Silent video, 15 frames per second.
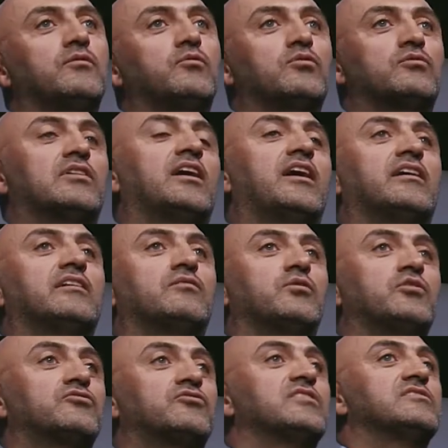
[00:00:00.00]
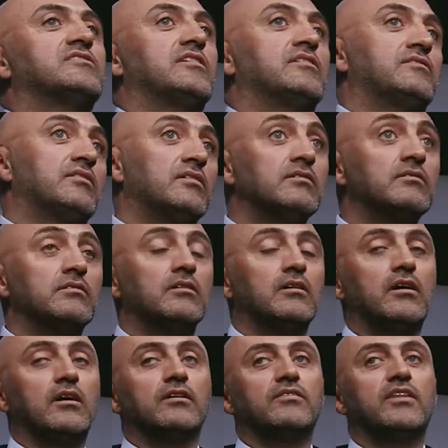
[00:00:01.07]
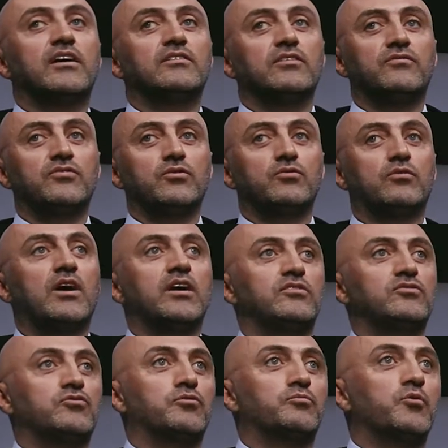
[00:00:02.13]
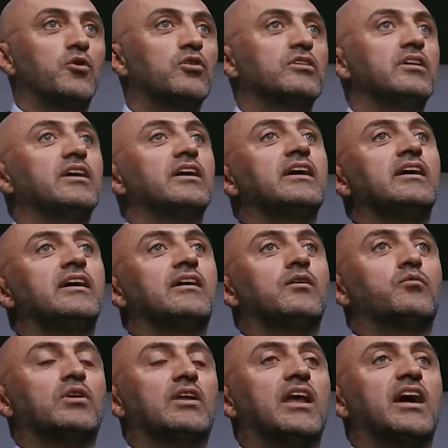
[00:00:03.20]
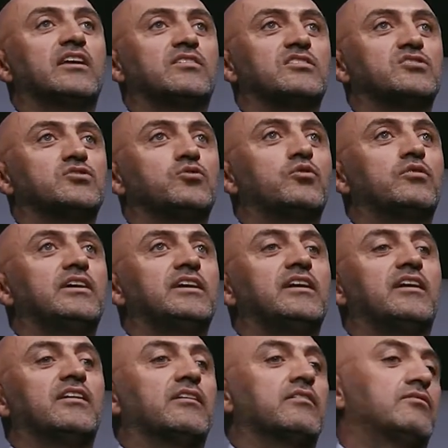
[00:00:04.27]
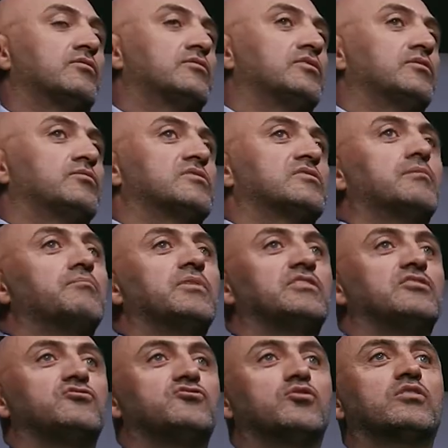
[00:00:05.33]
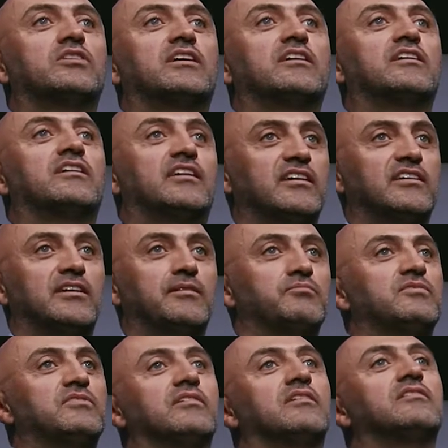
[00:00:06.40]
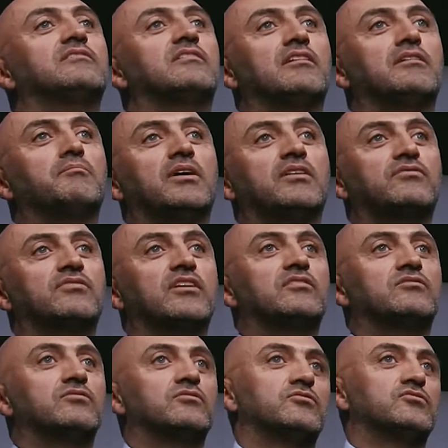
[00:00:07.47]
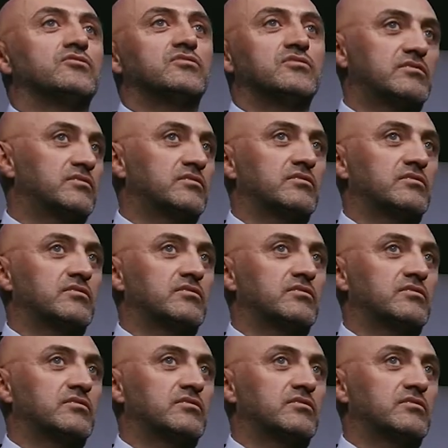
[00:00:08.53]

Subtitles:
we would like, interested that if you write your book, we like the story, and I thought it was somebody joking, and I kept telling my friend to just